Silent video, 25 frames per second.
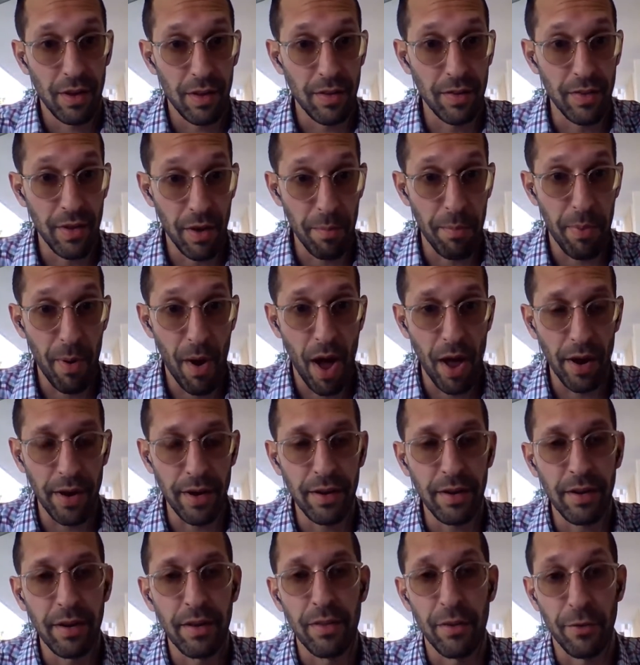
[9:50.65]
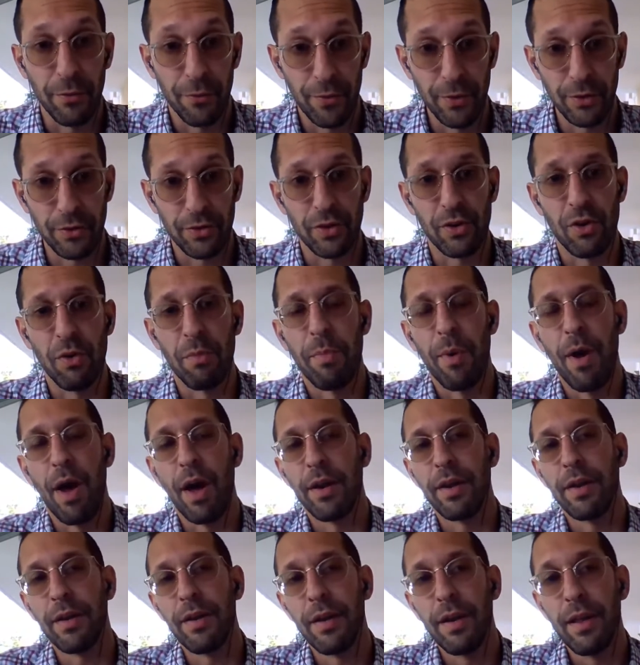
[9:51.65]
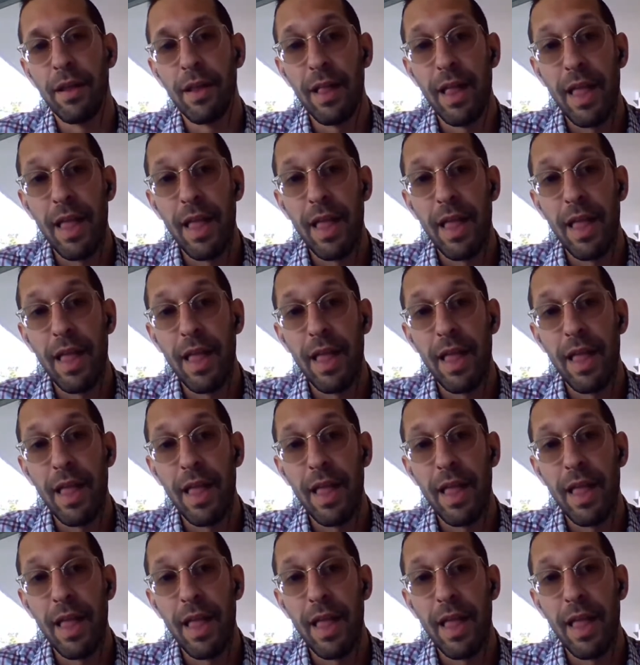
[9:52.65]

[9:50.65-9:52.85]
their body, their physical body,